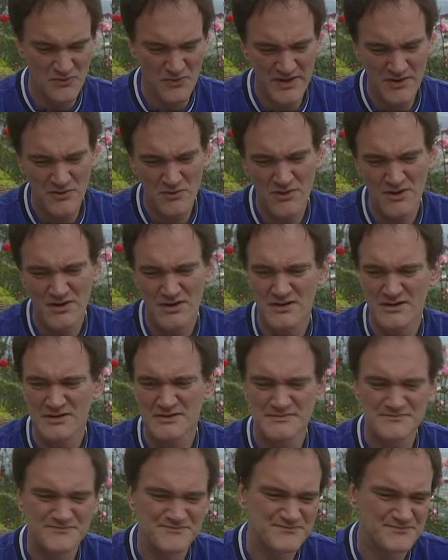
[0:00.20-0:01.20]
we
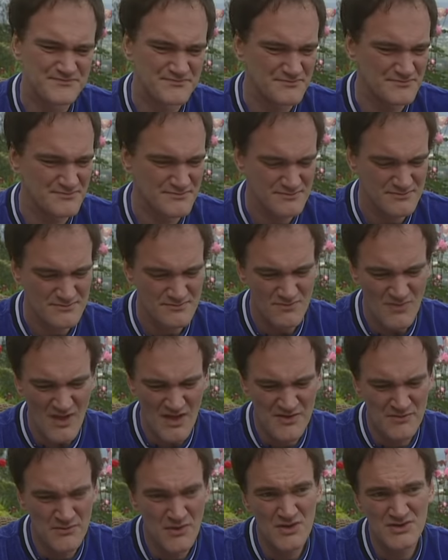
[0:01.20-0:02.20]
were
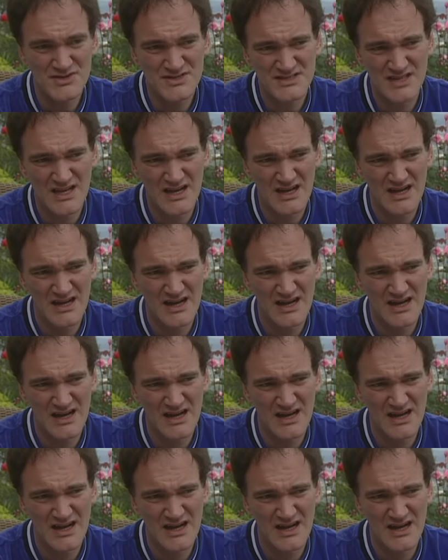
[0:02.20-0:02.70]
the most